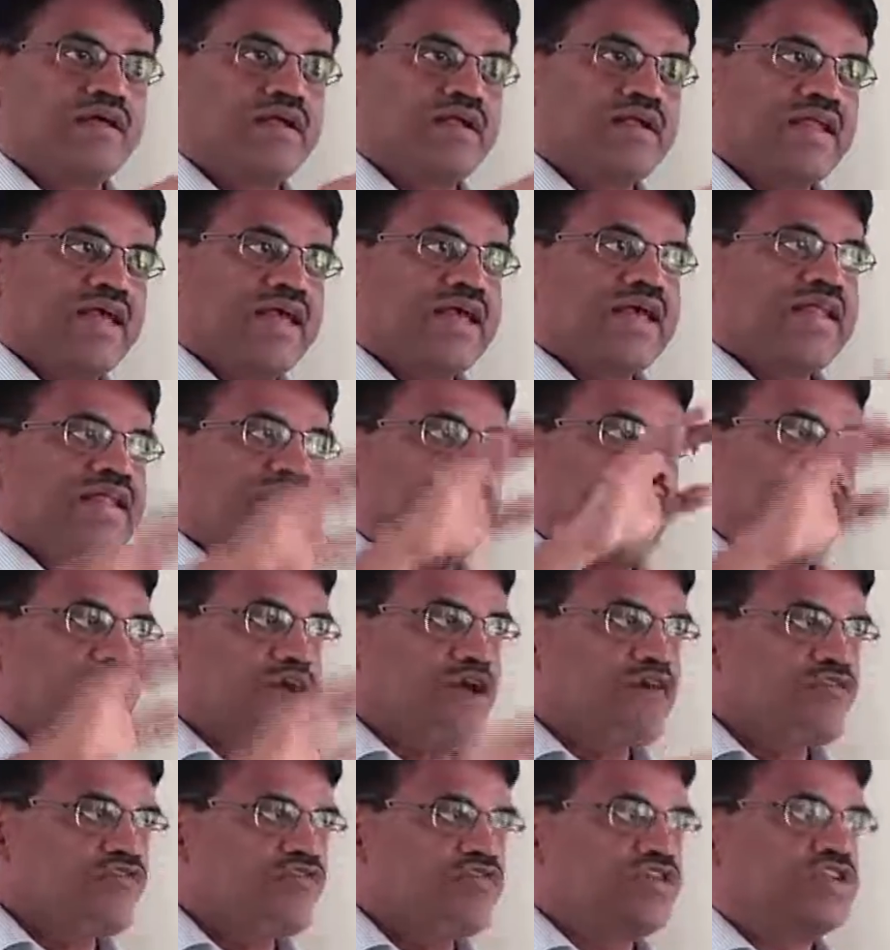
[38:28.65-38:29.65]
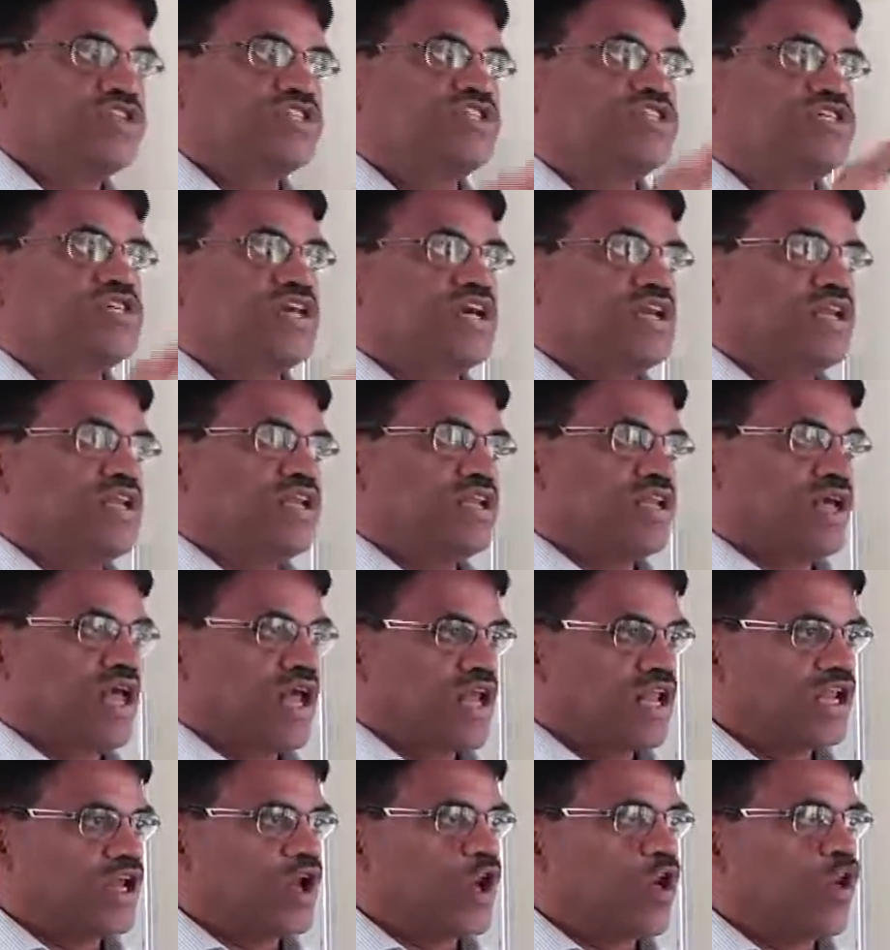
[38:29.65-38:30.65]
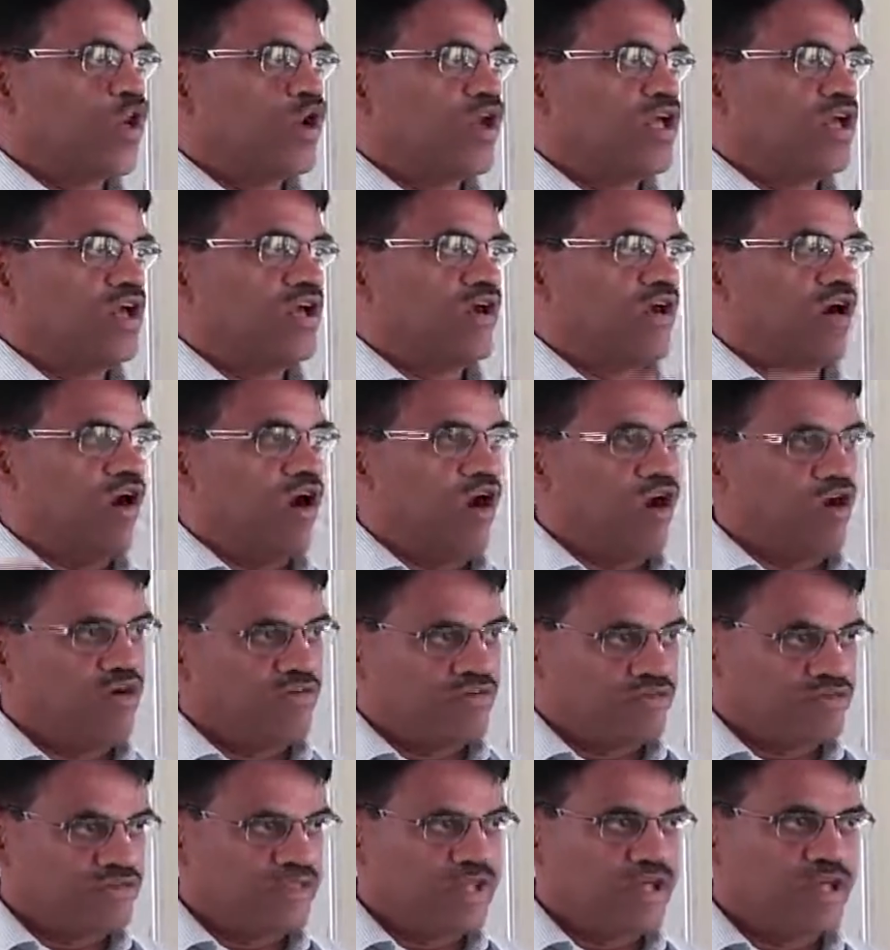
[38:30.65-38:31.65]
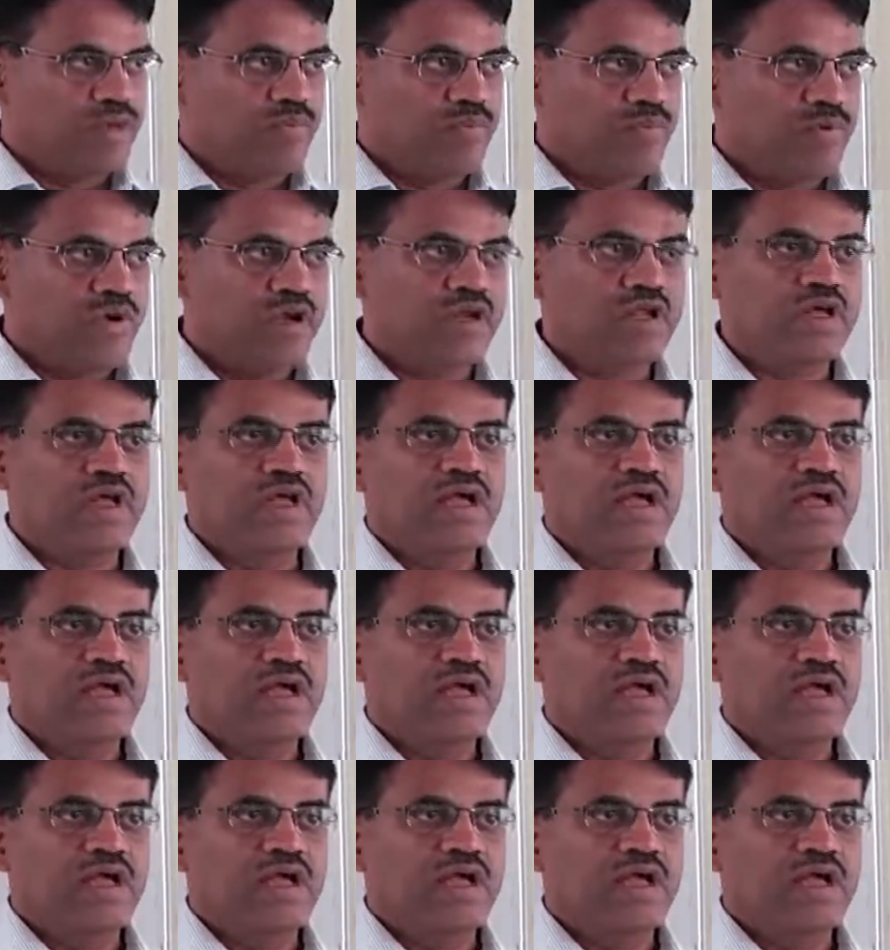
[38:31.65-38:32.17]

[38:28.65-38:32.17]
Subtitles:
Take an efficient encoding of the input,